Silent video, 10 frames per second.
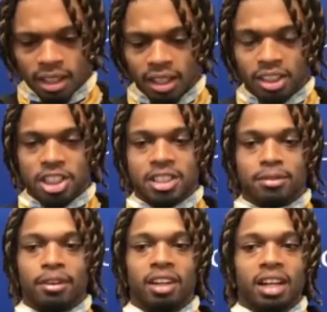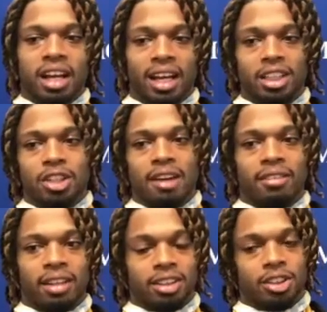Just the feeling I had
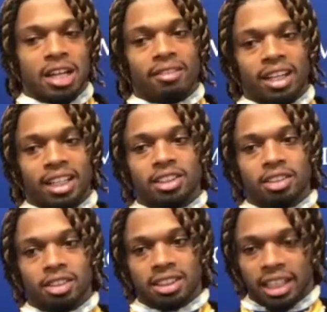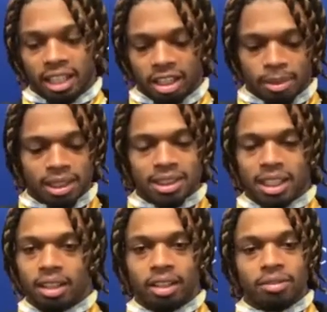driving into the stadium. I just
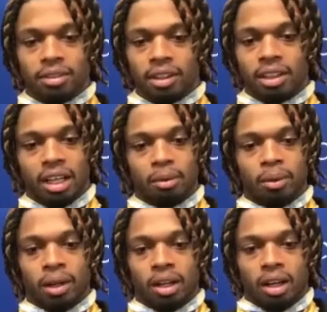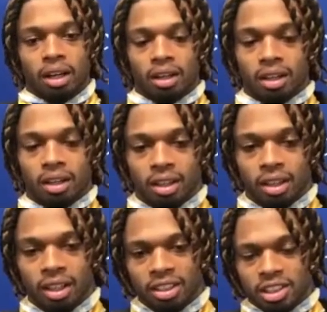had a good feeling that we were
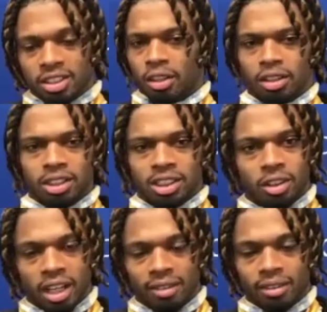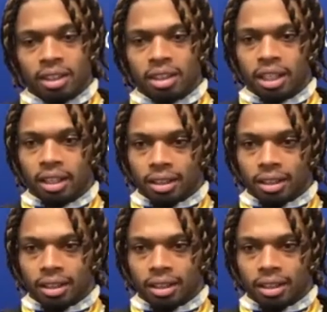just going to have a good day.